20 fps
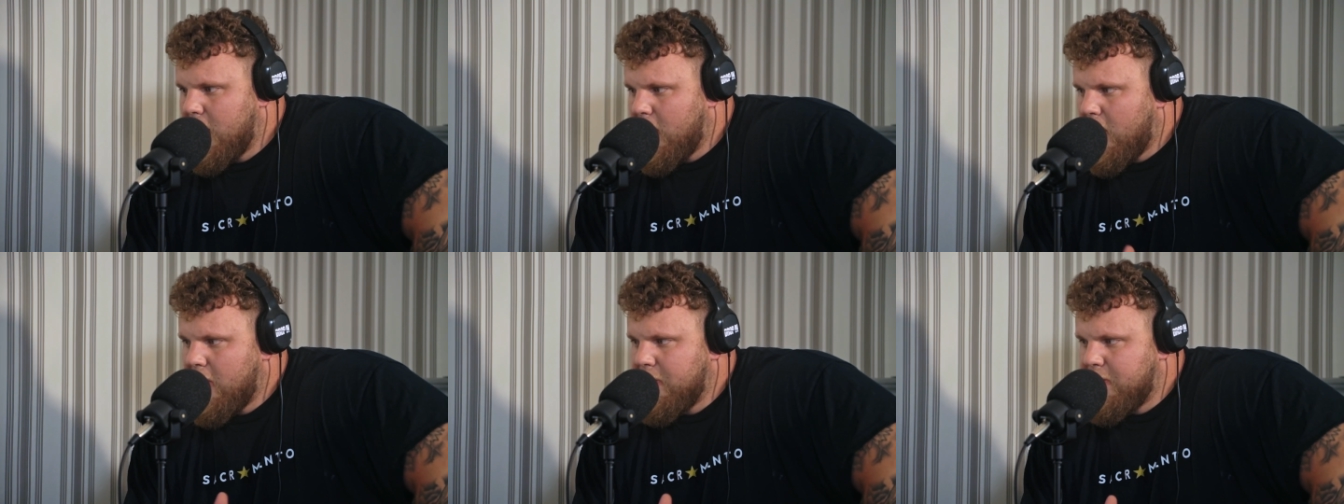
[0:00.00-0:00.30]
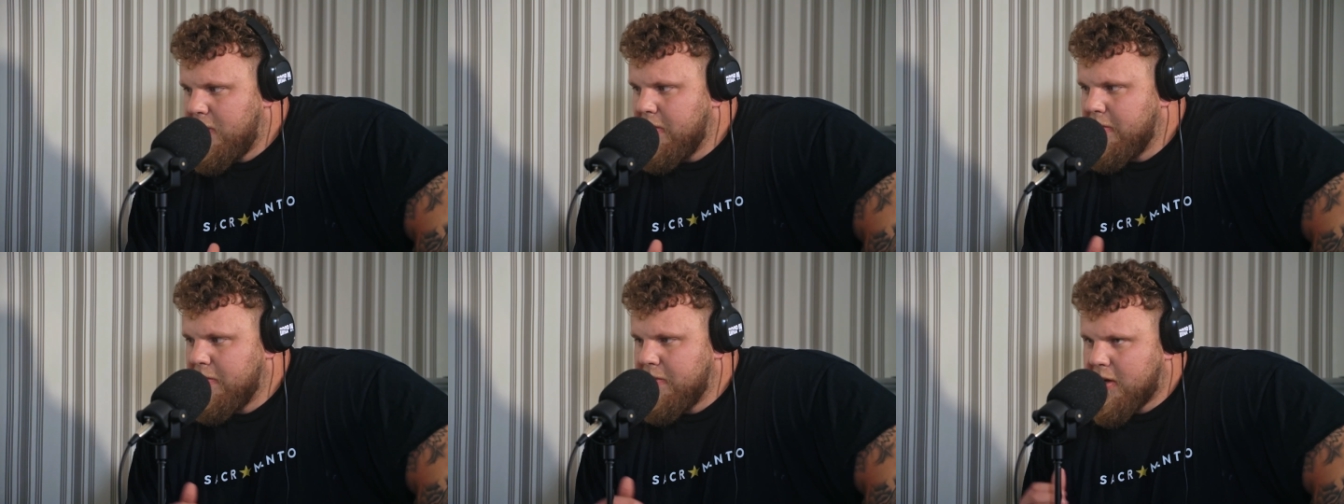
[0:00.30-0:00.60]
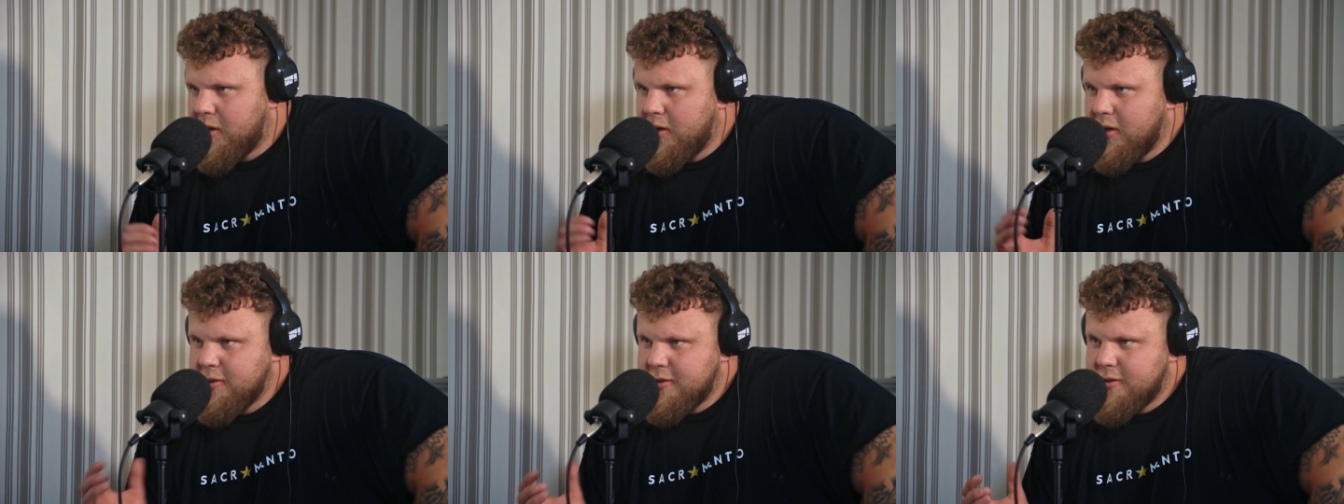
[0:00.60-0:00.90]
lot of people
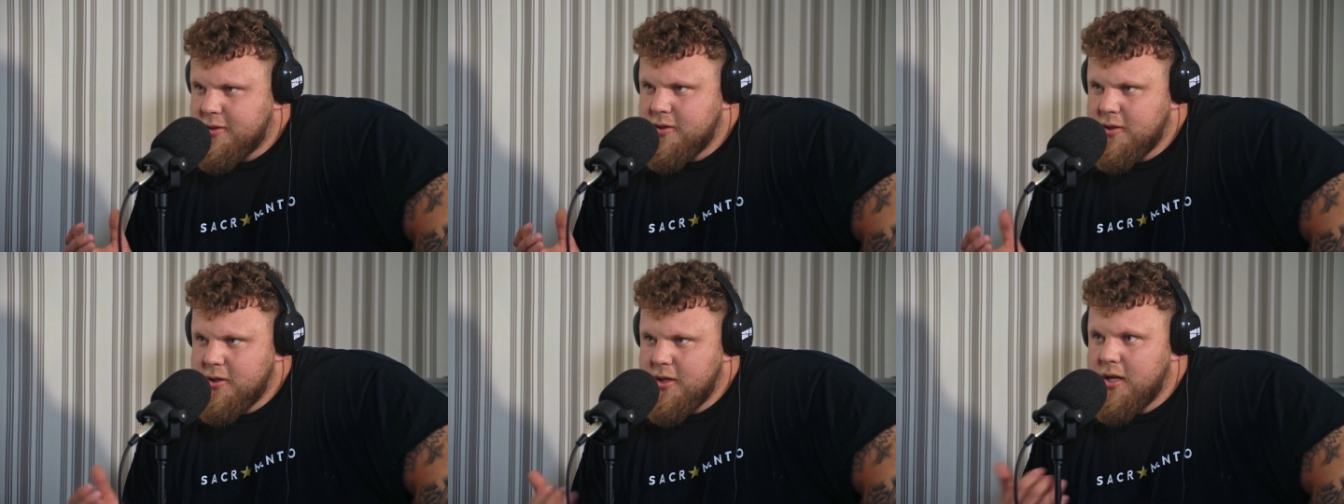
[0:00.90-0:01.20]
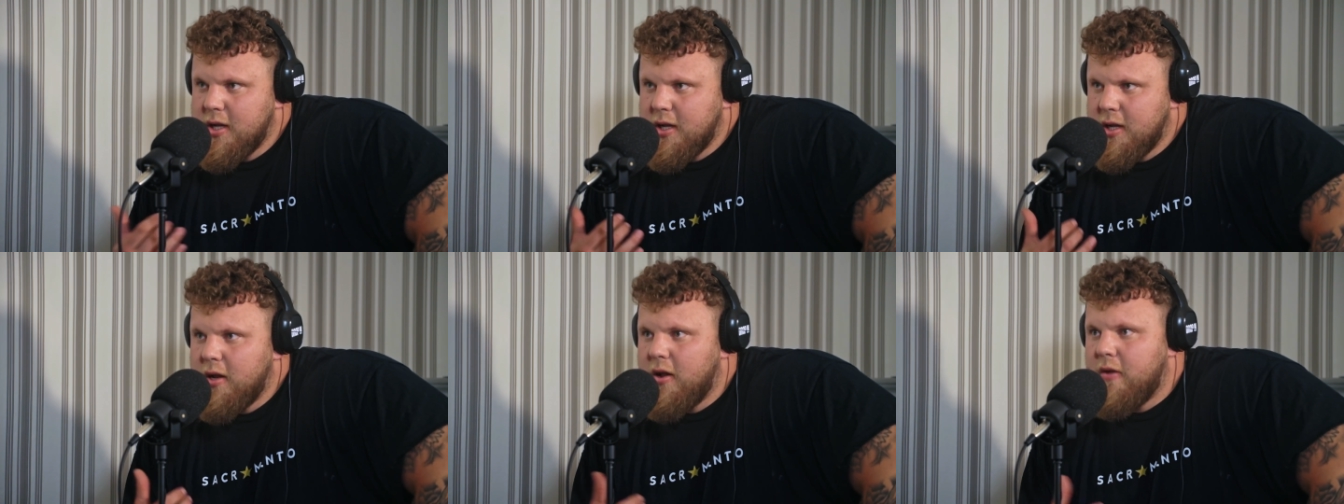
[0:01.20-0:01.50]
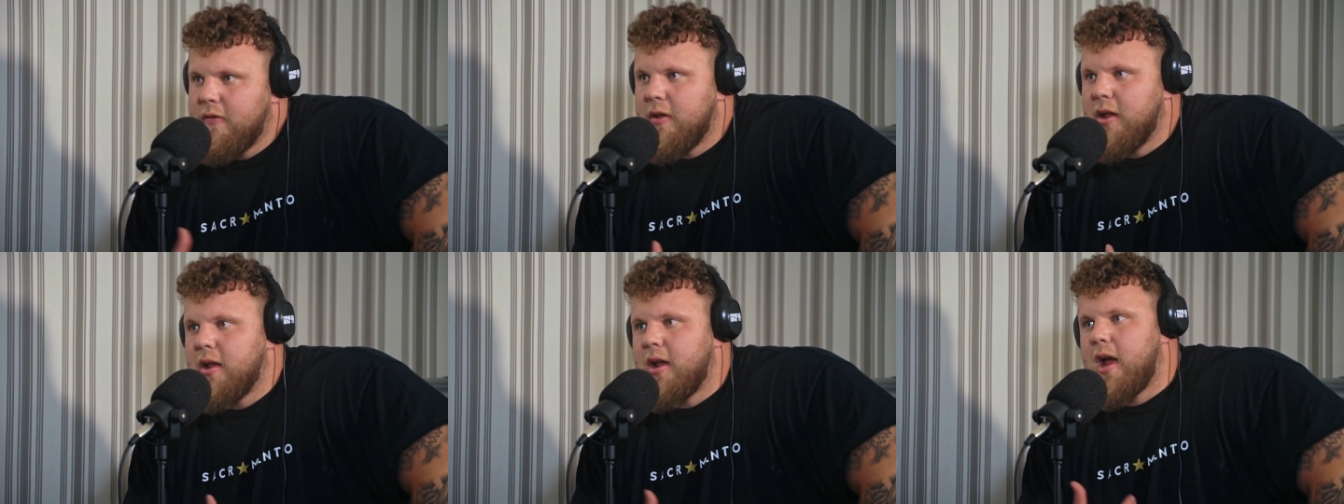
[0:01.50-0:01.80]
because
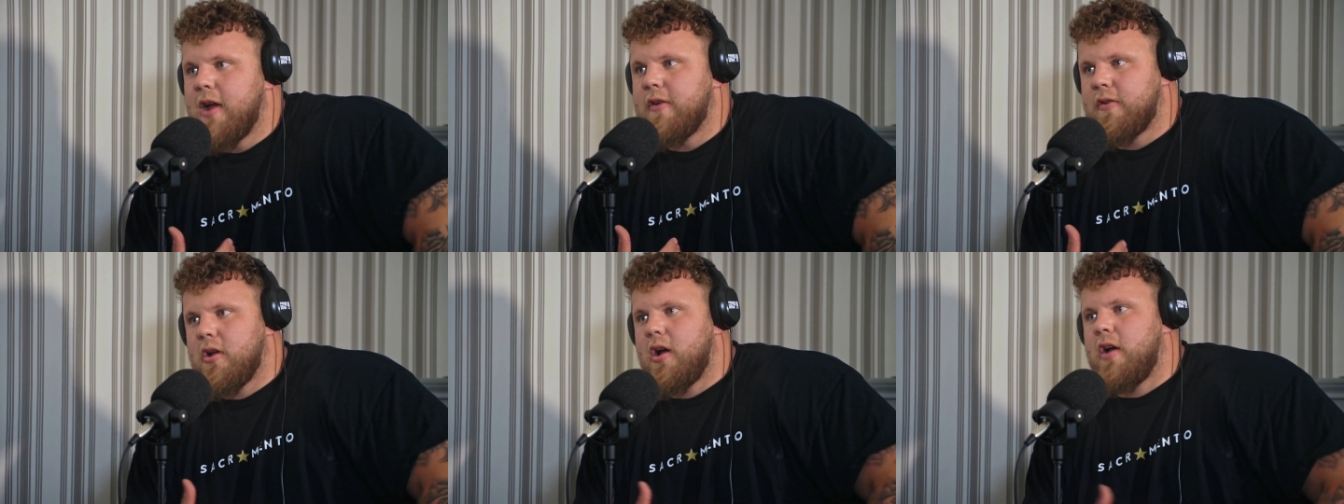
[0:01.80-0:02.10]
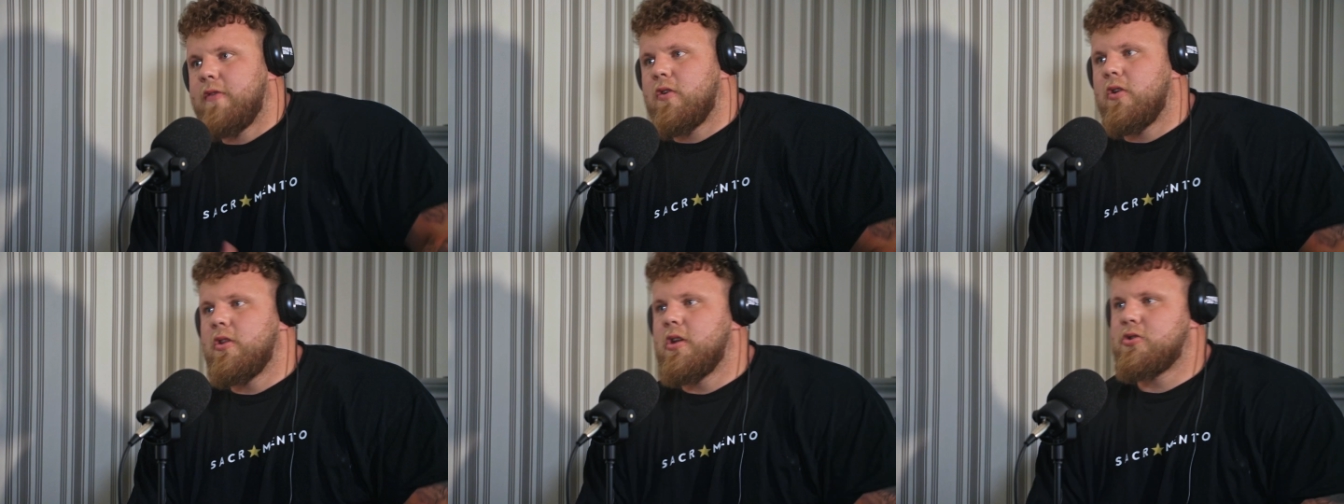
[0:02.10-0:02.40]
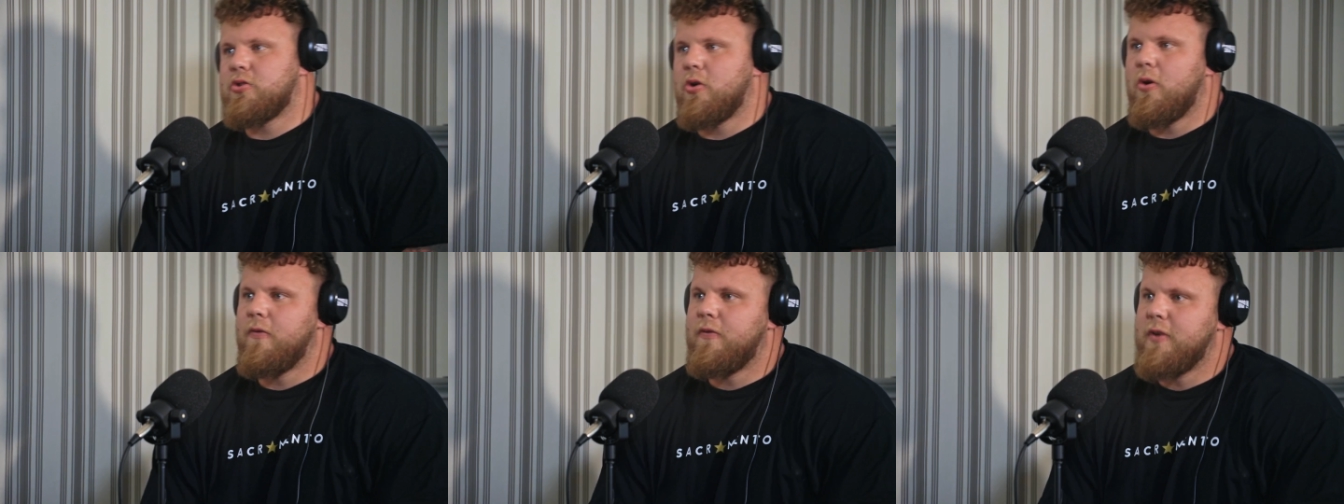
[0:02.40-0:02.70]
I've got the
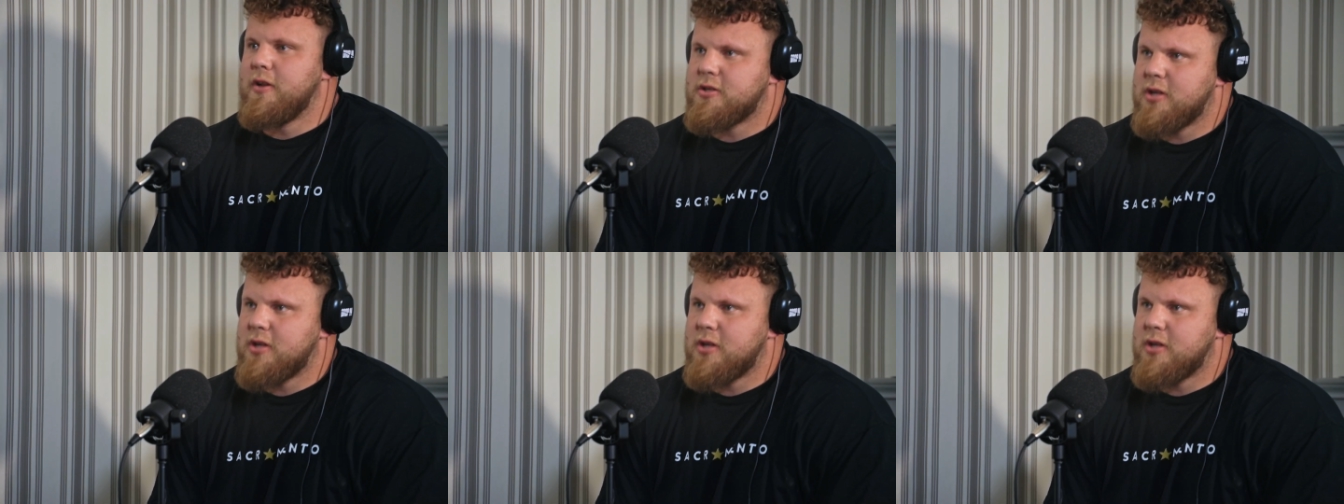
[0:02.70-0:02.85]
trophy.